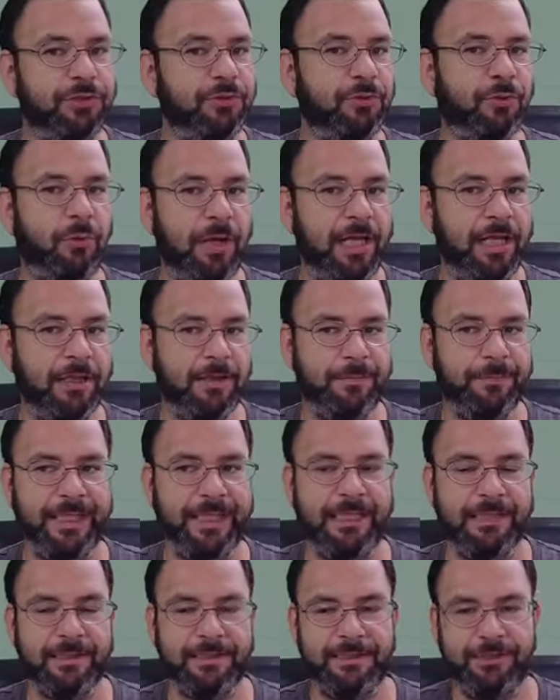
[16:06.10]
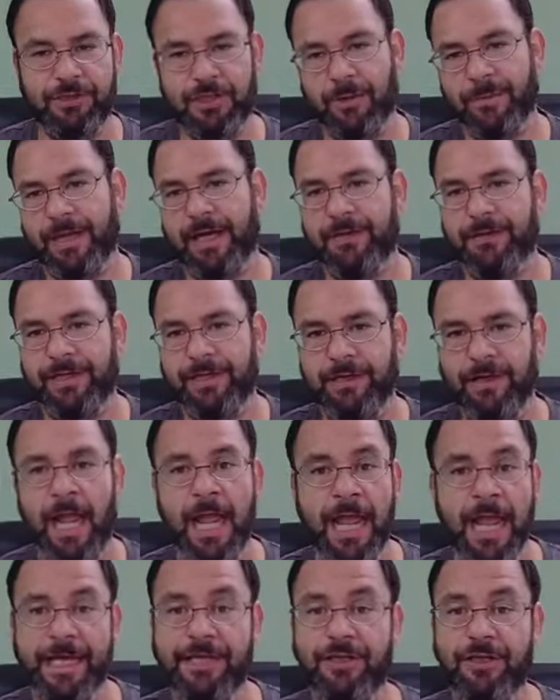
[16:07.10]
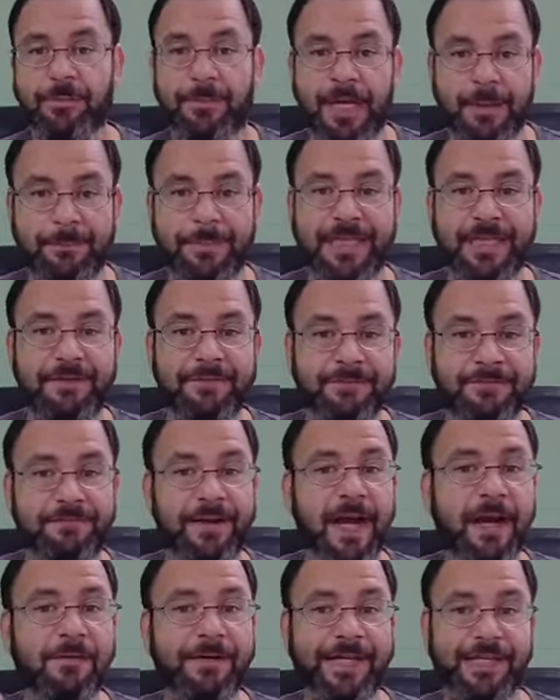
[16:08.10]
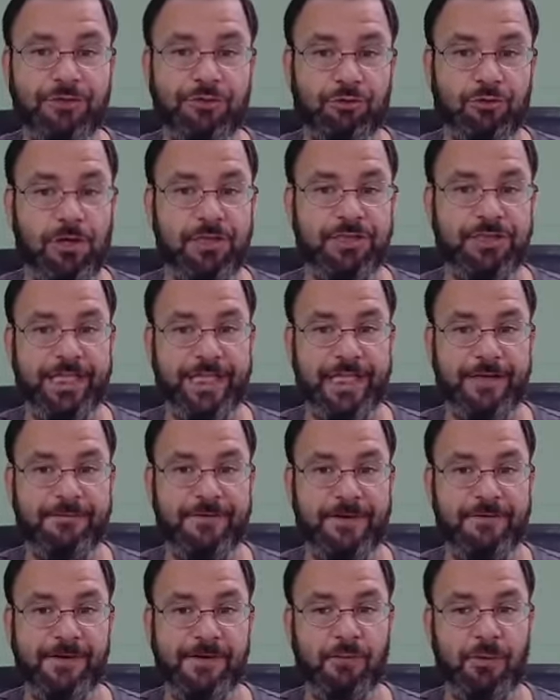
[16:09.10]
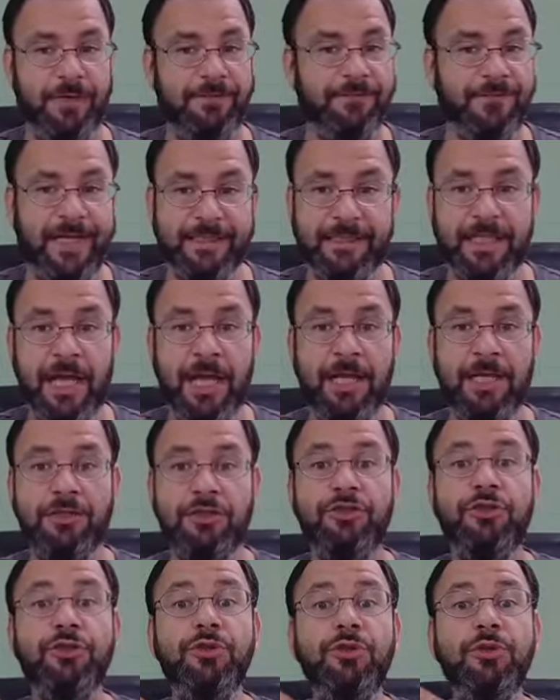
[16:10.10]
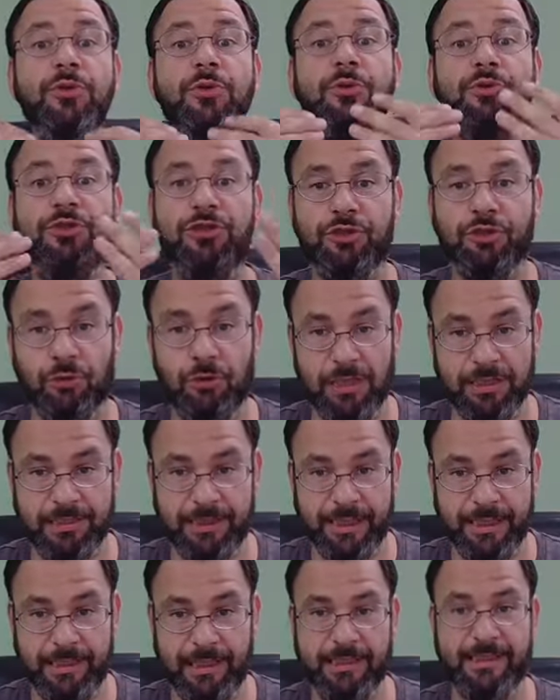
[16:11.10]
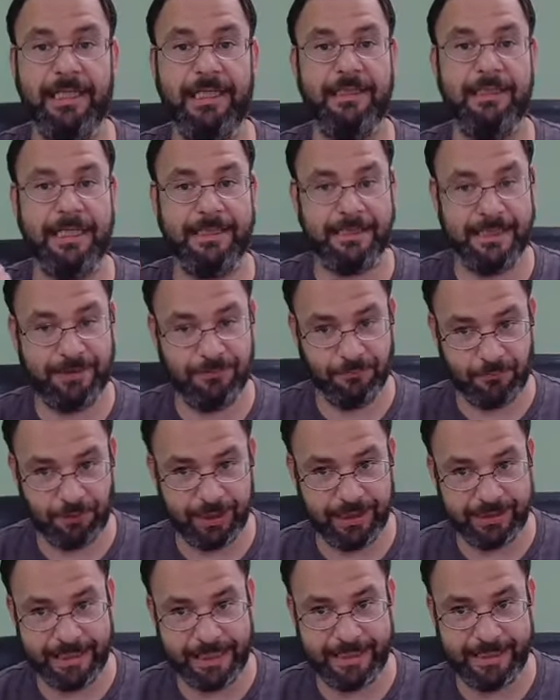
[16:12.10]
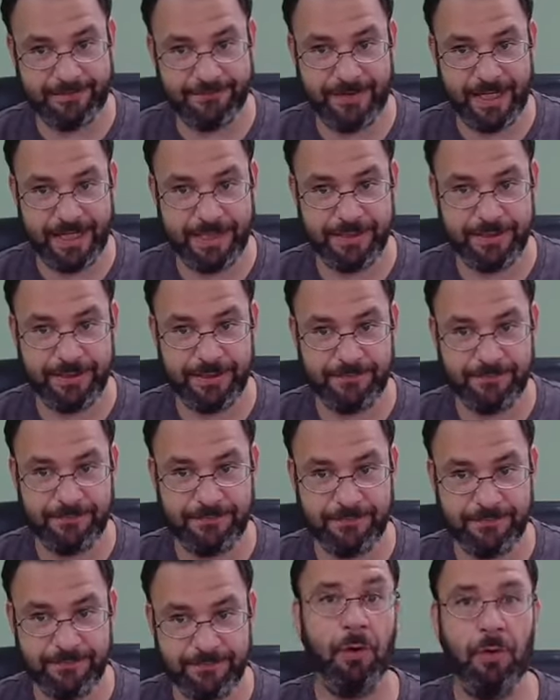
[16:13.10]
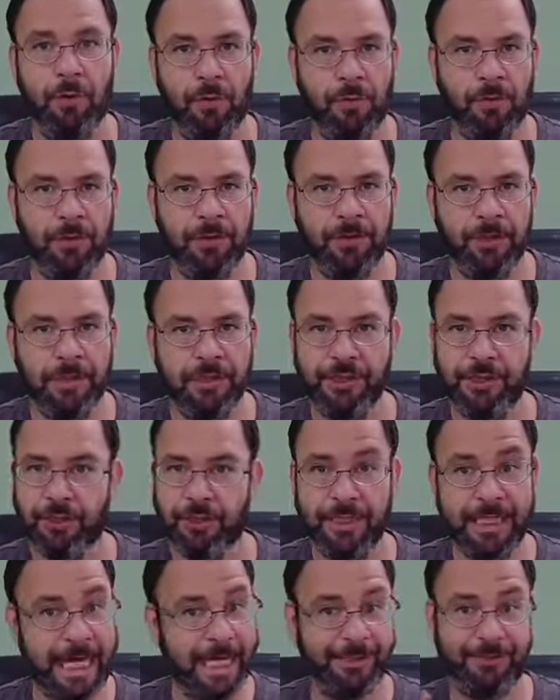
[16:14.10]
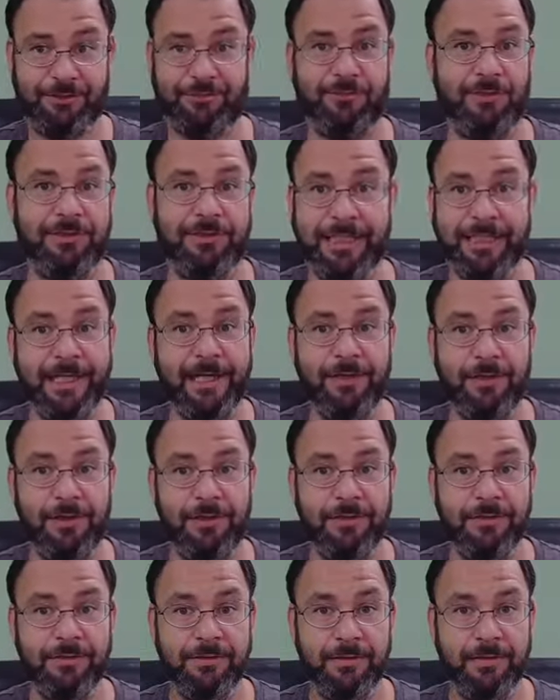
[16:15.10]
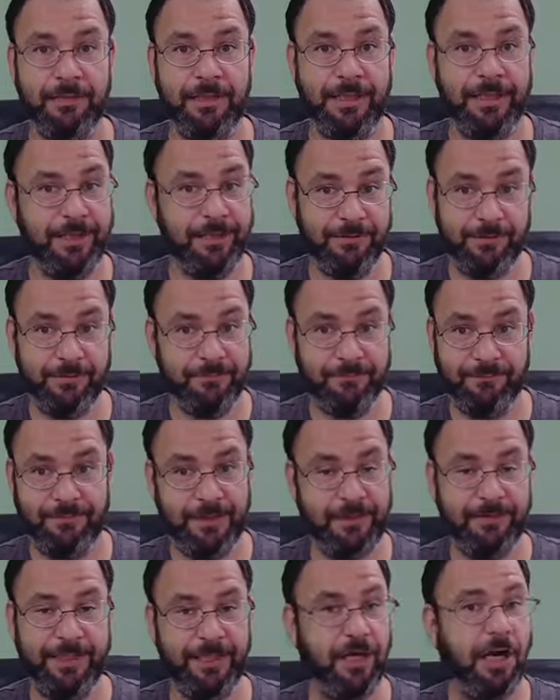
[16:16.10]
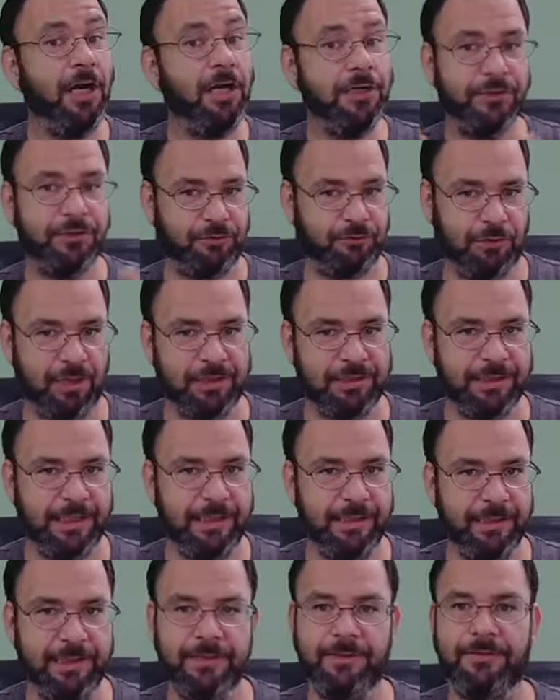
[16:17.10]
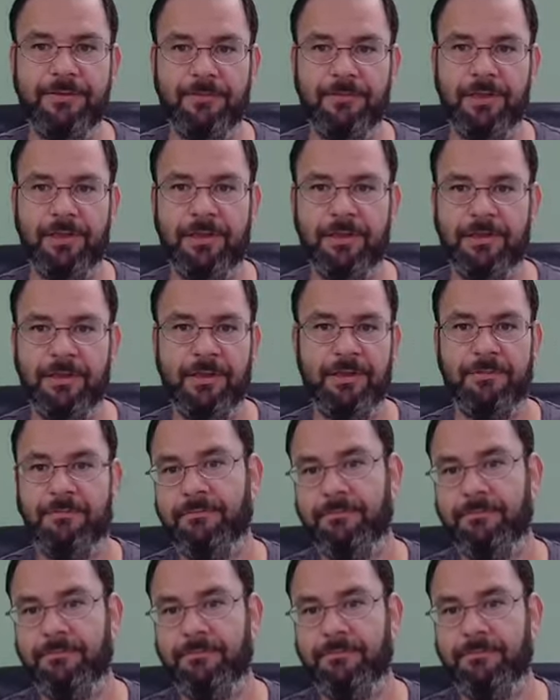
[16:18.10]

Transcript: too well because you come out here and you might be very trusting of everyone. In fact, too trusting, and then that's where they take advantage of. Or you're not trusting at all right? You're very untrusting, you know, where